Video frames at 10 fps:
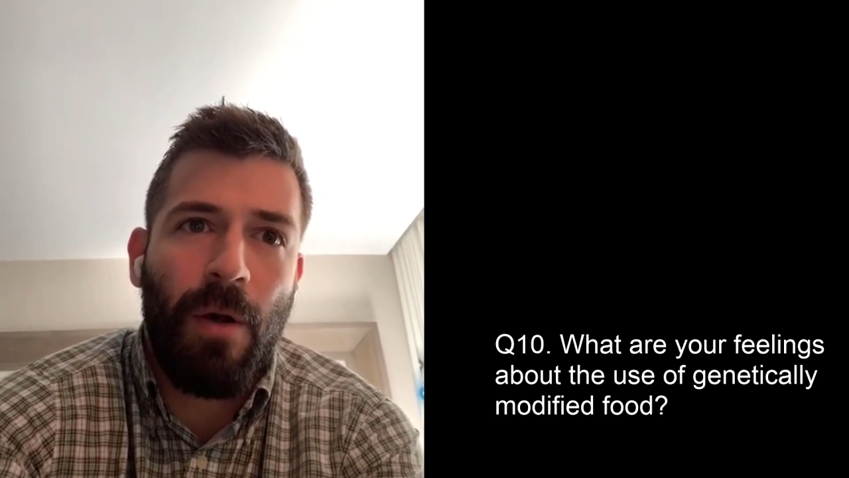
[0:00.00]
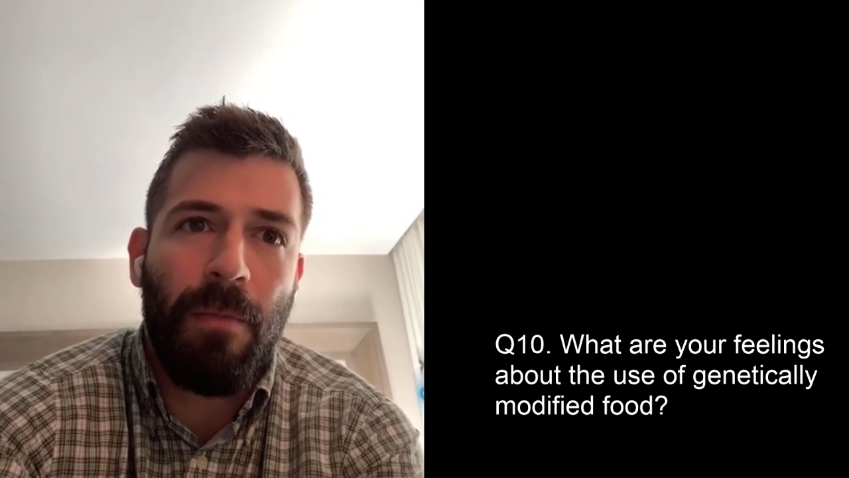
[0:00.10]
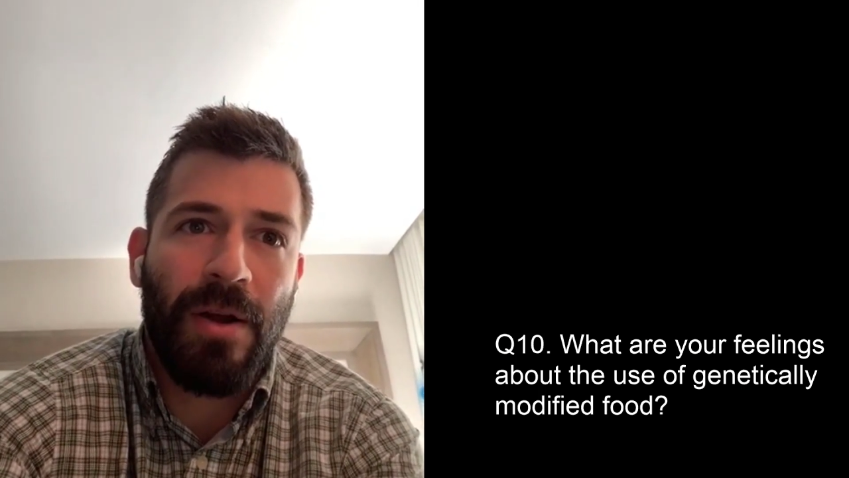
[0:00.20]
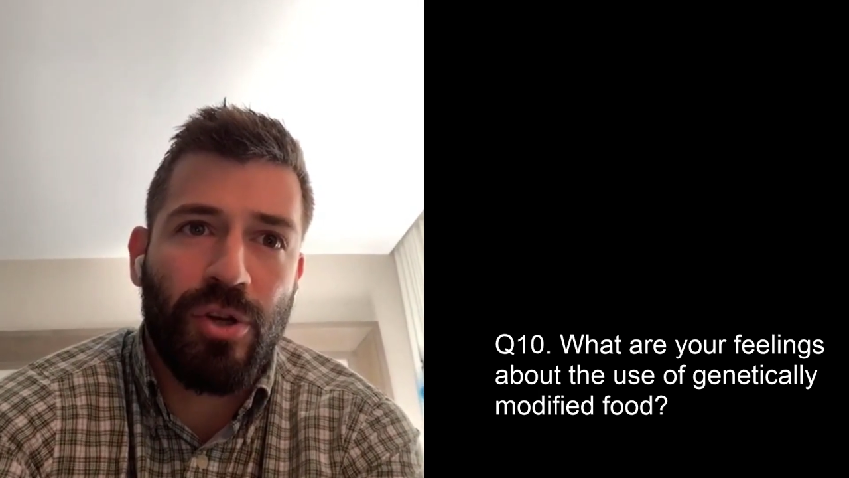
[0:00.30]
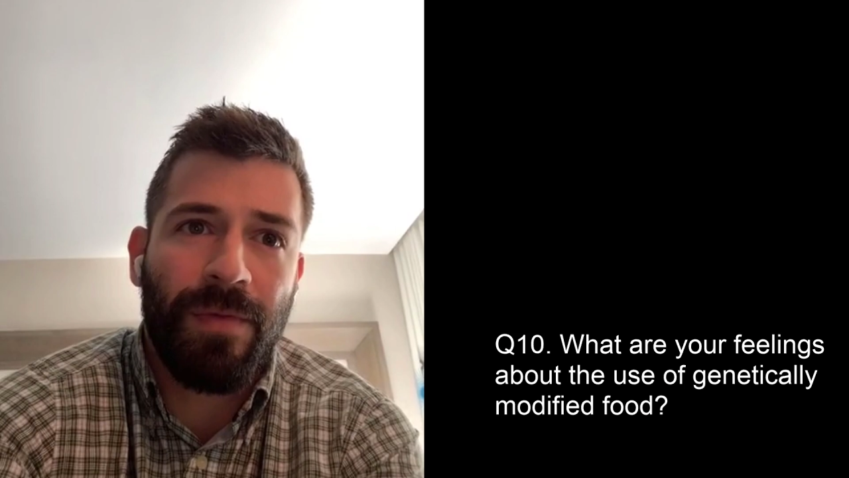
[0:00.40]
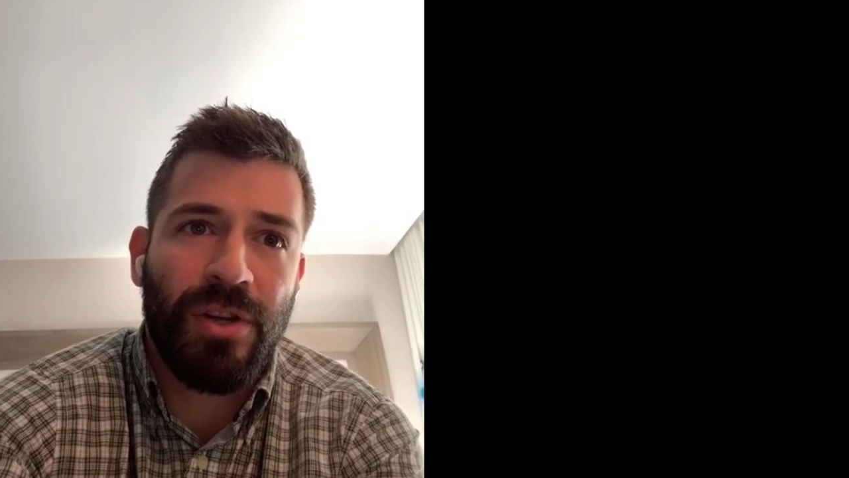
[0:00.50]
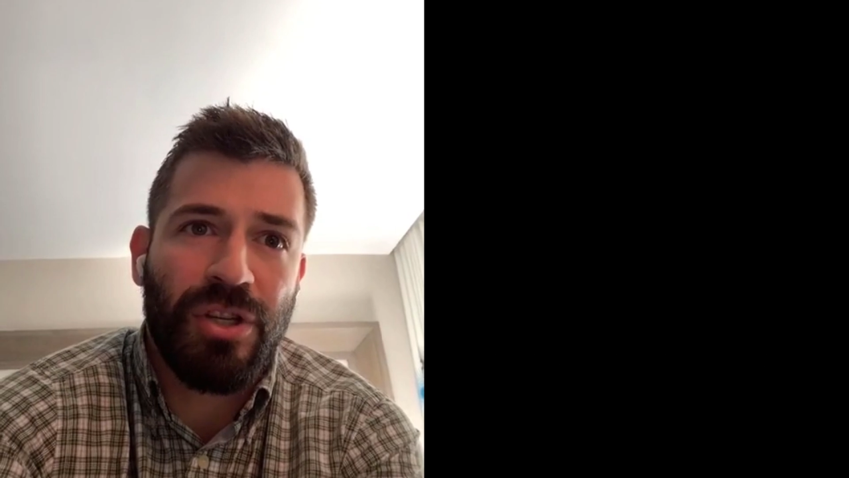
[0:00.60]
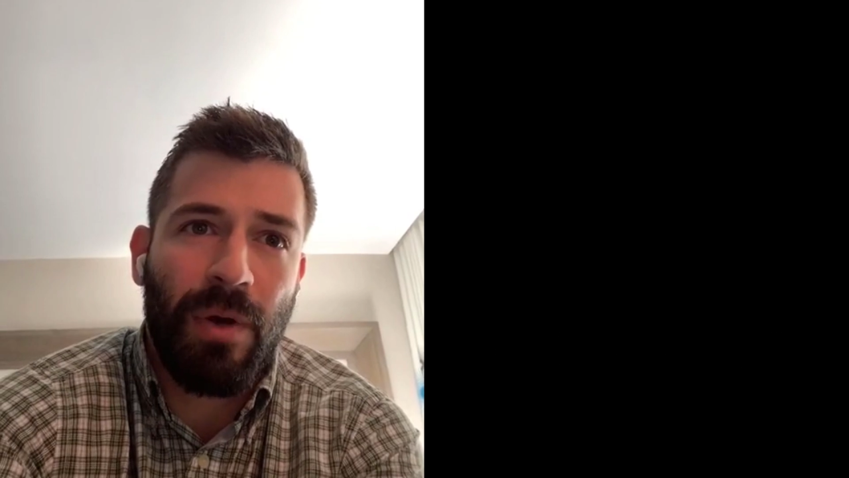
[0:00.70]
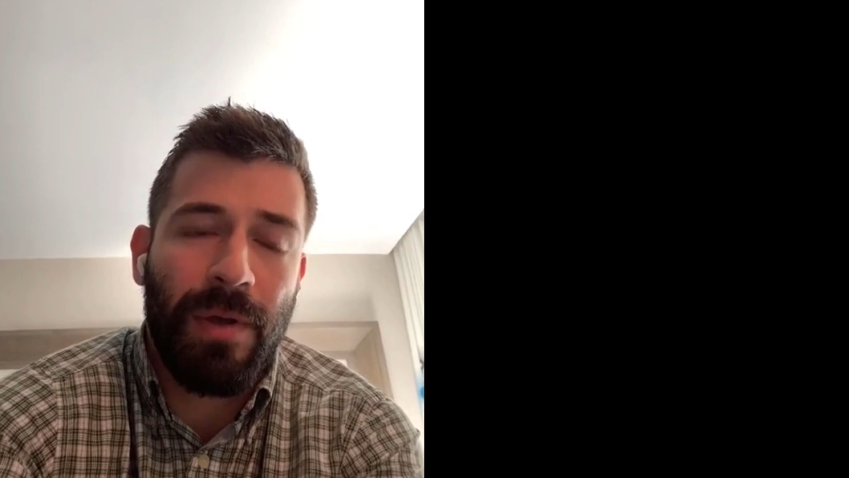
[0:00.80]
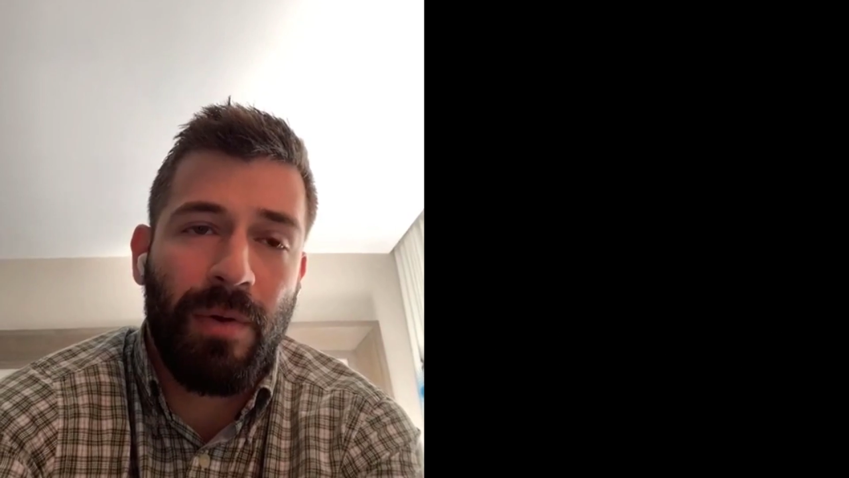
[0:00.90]
much of it
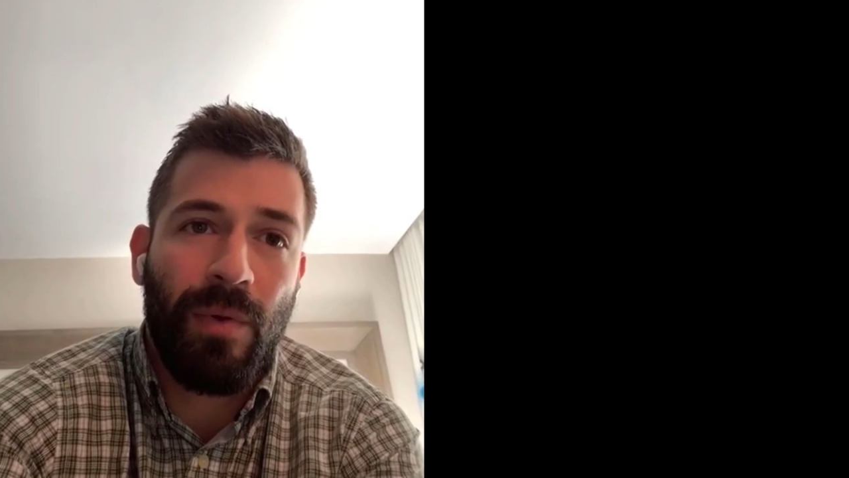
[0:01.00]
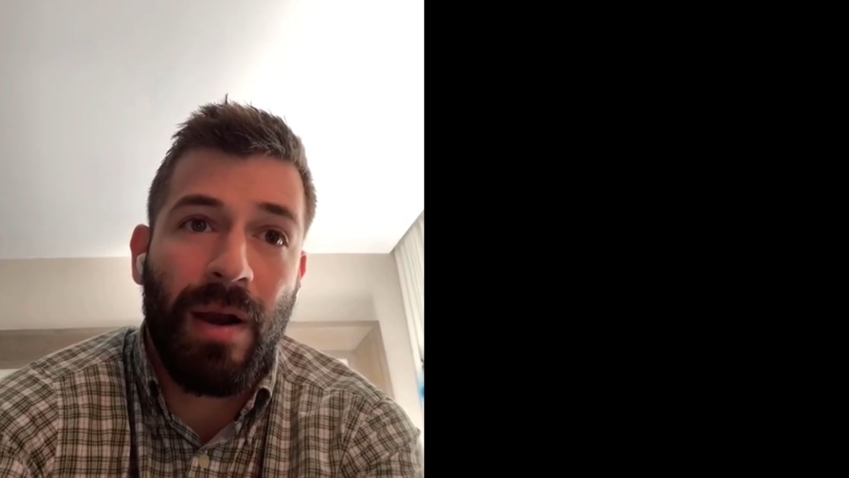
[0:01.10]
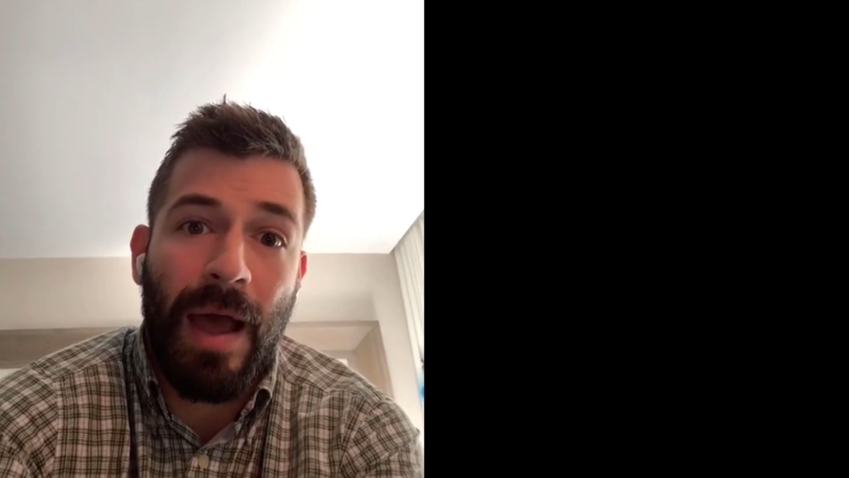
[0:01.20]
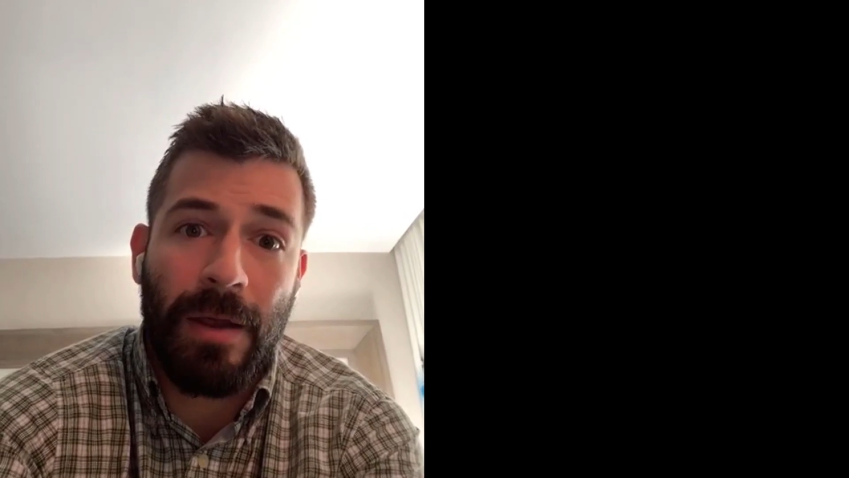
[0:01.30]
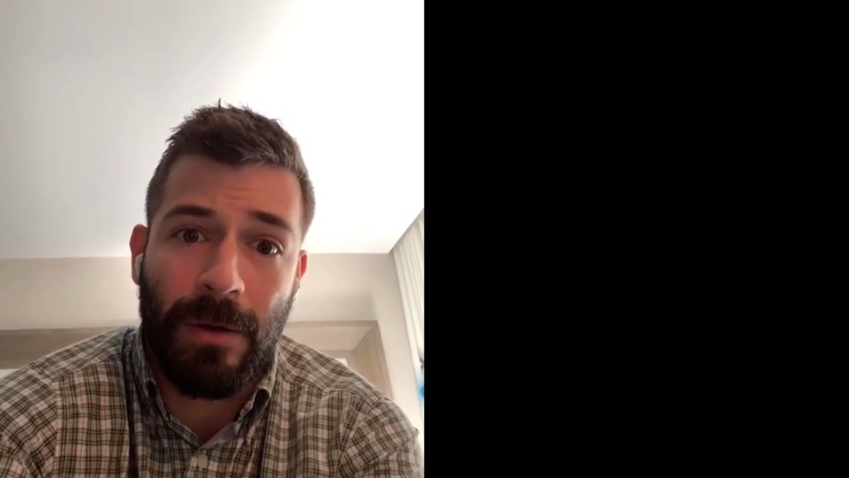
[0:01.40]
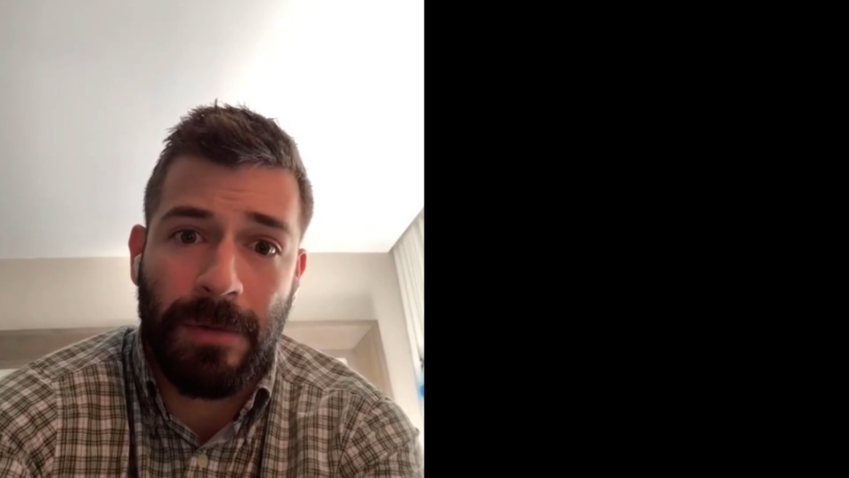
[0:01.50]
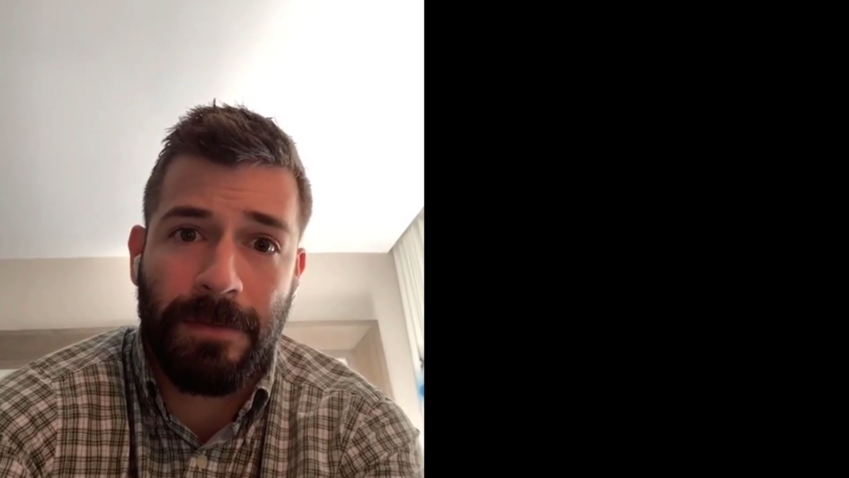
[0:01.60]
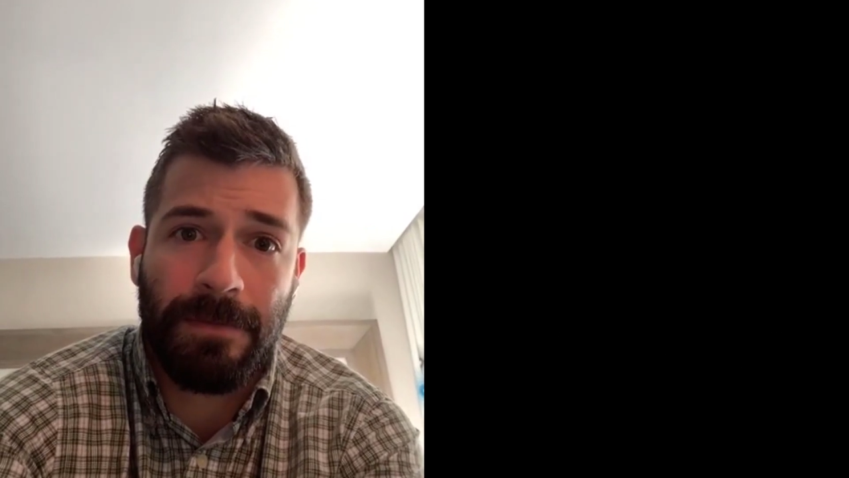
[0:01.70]
shall we rely on